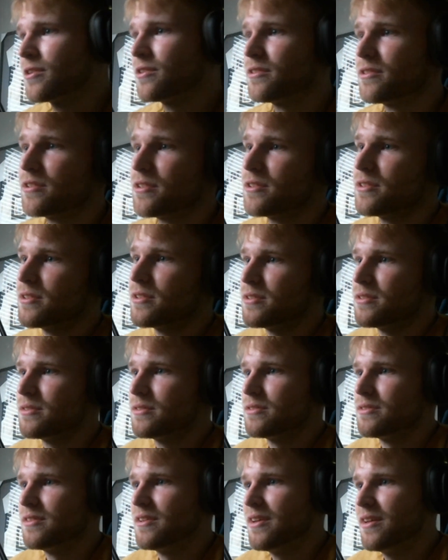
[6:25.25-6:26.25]
Two
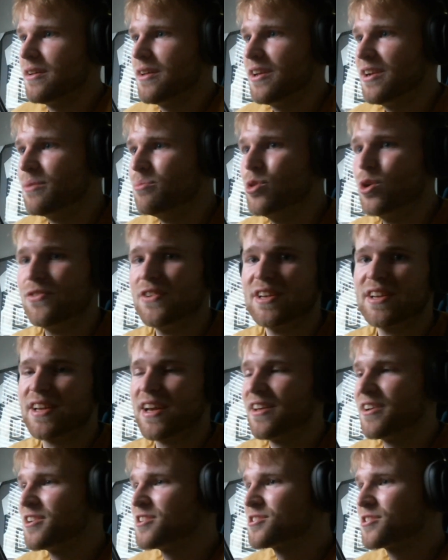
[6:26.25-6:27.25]
kids, in a movie
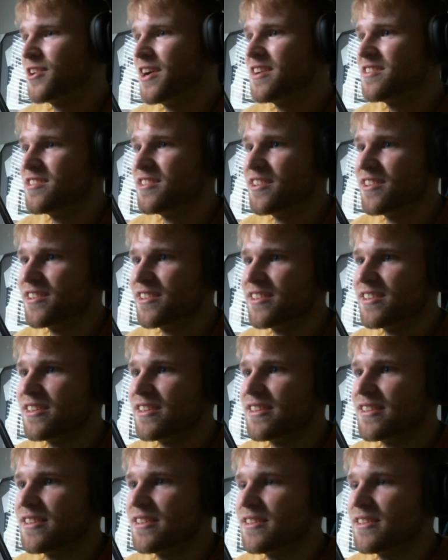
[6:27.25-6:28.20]
together. It's crazy. Imagine that.